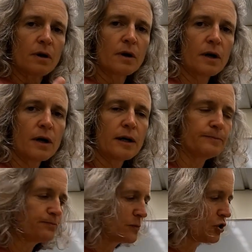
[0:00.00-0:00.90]

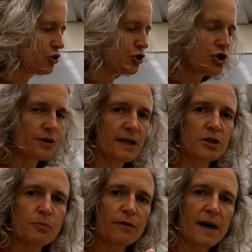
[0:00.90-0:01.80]
the cushion that's
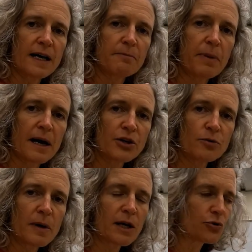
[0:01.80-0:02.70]
provided by
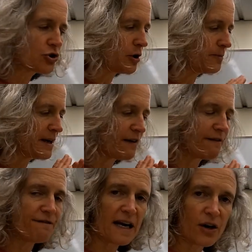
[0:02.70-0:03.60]
your microscope. They're
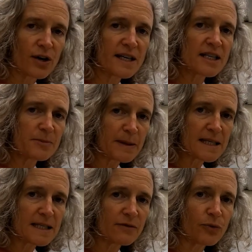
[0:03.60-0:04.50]
very
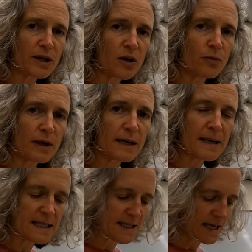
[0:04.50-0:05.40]
expensive. We don't want to
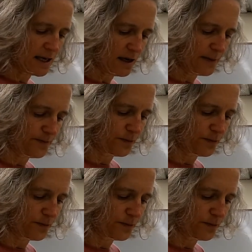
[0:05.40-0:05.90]
mess that up.